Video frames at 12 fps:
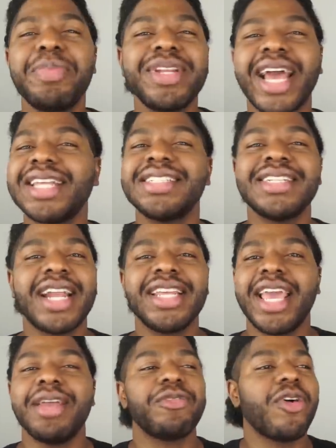could be
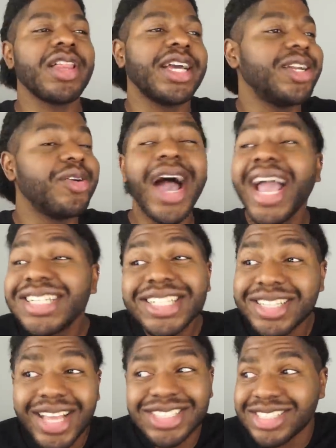1998 for all I know.
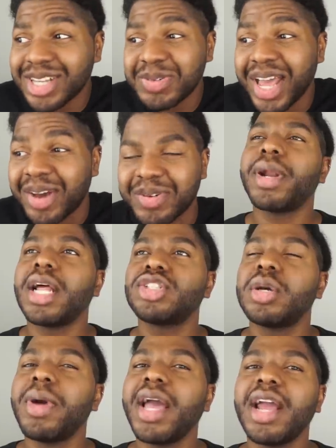I just don't know. But I
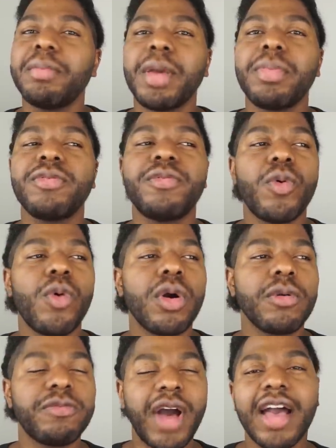trimmed my hair maybe 4
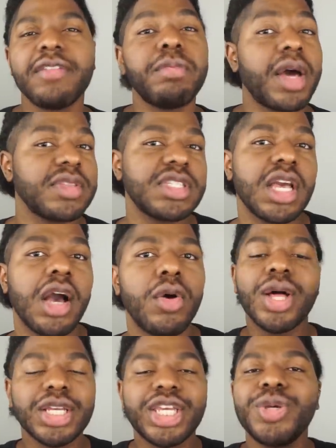or 5 months ago.
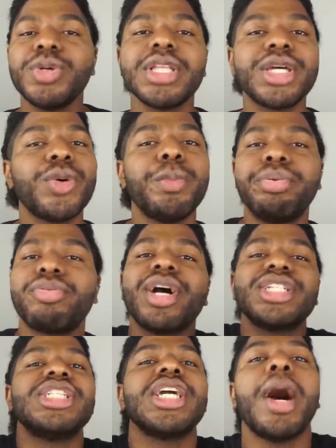A cute little
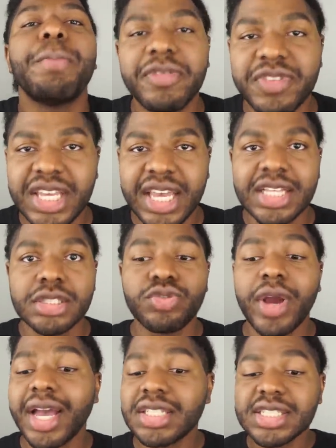brushing up of the ends,
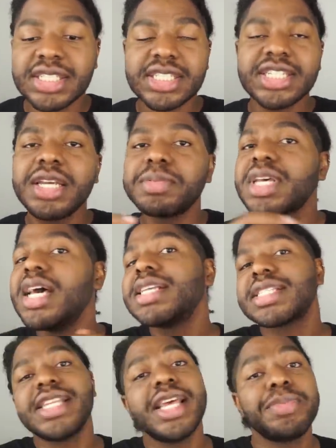right? I just snipped,
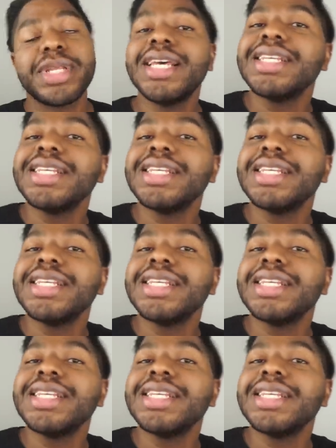snipped,